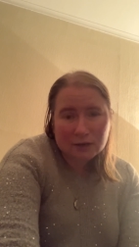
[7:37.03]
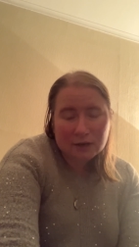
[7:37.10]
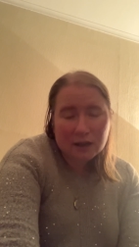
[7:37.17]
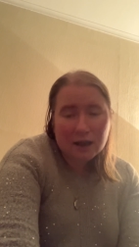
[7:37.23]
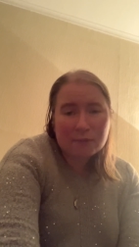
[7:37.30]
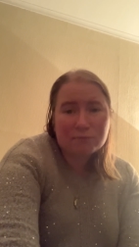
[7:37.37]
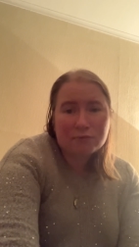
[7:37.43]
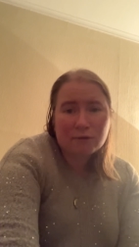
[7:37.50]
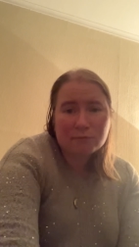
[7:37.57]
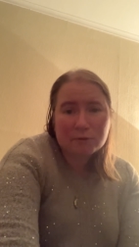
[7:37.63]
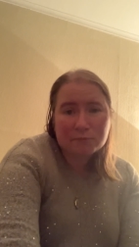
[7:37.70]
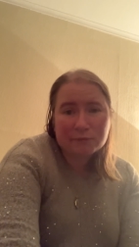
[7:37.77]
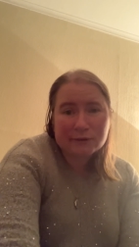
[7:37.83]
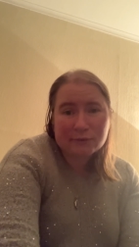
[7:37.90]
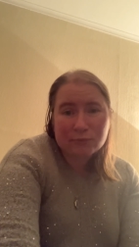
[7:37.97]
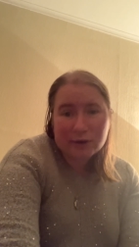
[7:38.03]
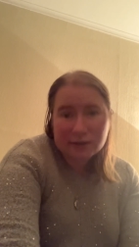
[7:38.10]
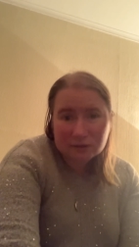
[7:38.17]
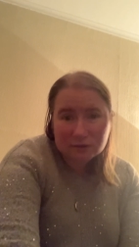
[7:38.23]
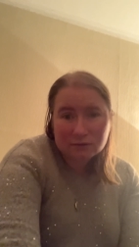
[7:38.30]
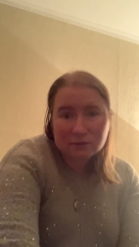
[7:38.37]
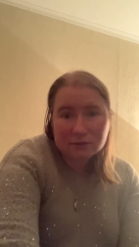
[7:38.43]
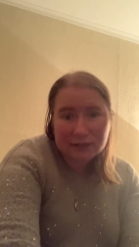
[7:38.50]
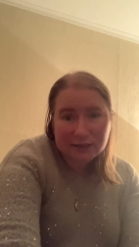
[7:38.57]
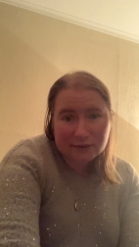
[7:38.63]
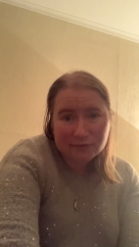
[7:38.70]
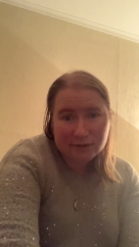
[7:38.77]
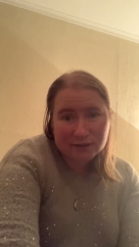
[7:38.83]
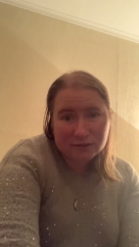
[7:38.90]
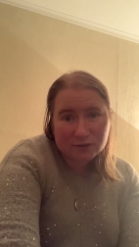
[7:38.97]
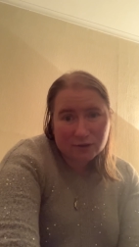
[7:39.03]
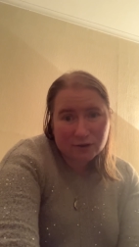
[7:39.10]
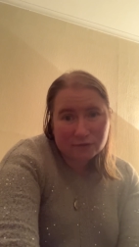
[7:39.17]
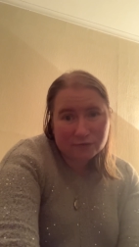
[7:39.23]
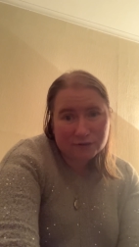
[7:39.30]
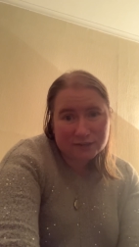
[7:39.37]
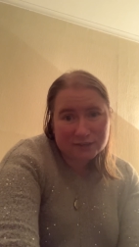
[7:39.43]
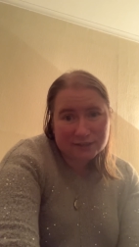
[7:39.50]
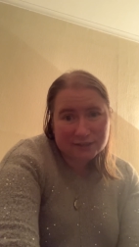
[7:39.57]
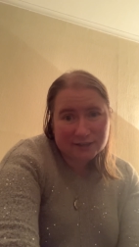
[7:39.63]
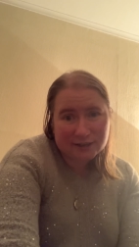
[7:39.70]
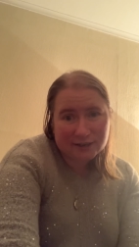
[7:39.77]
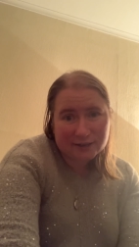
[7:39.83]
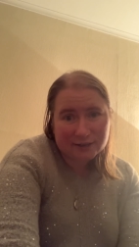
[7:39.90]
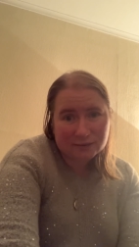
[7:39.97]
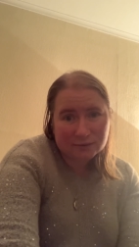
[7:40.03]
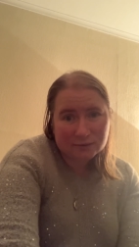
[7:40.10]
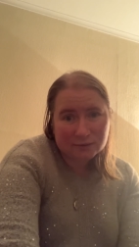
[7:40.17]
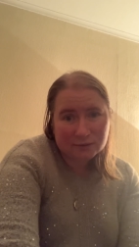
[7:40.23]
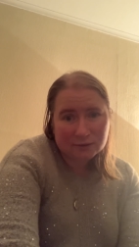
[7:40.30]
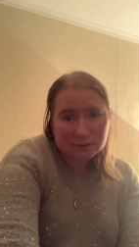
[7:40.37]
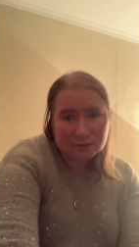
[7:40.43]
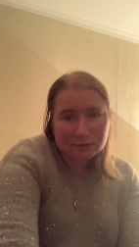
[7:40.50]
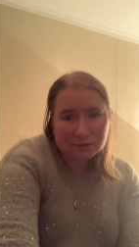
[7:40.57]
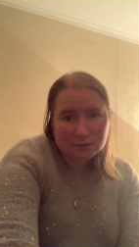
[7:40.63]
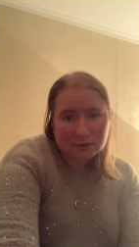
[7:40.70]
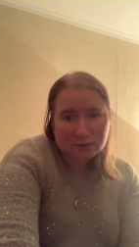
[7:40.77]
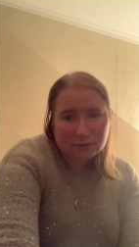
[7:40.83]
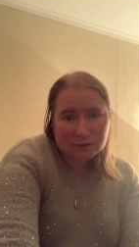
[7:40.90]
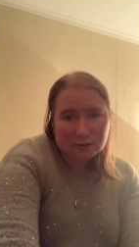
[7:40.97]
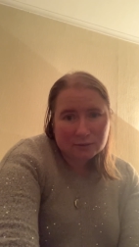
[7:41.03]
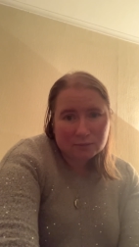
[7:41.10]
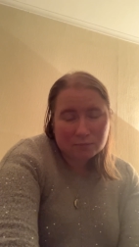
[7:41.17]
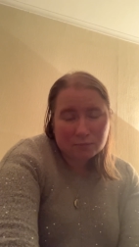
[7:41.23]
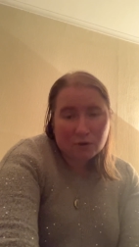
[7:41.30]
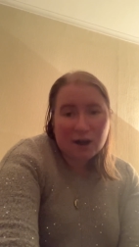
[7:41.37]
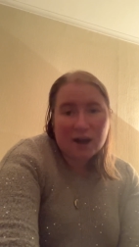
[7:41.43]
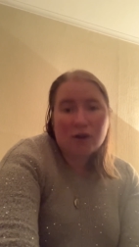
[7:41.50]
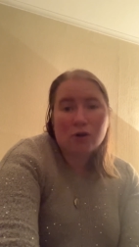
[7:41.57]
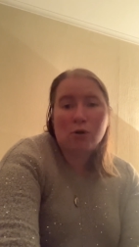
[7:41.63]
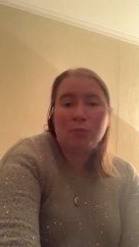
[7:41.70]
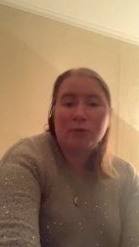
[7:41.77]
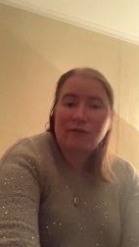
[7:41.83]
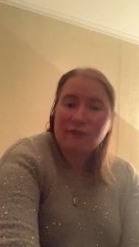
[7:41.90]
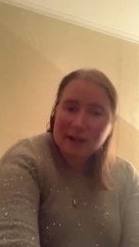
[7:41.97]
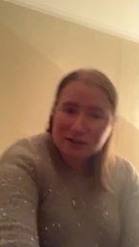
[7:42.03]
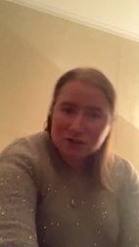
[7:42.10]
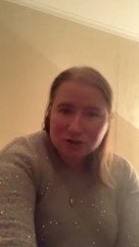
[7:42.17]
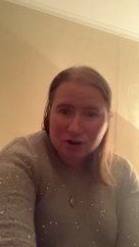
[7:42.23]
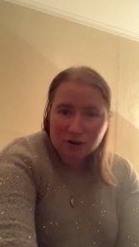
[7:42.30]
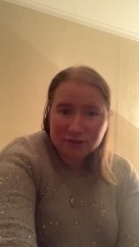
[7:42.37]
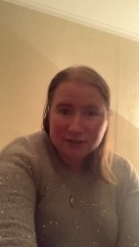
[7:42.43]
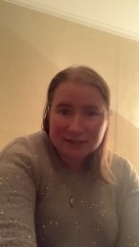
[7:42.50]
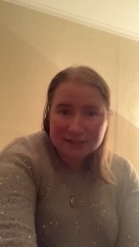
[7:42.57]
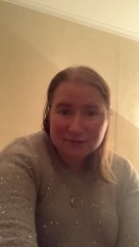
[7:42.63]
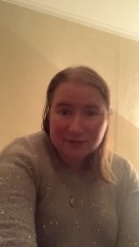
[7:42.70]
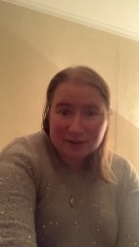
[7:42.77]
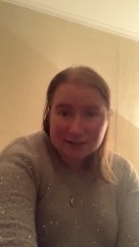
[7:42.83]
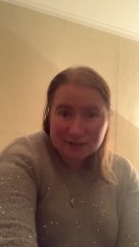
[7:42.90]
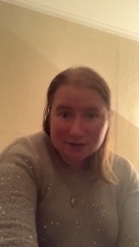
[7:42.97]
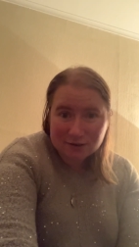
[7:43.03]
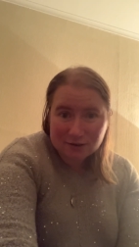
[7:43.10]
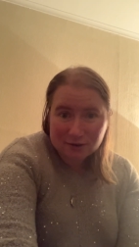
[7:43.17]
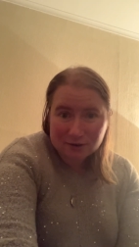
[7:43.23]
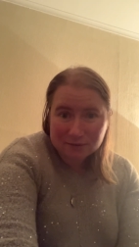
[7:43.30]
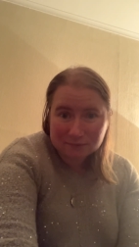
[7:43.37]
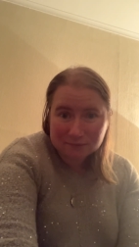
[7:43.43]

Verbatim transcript: I probably will leave it there for today. But I hope you've enjoyed this video.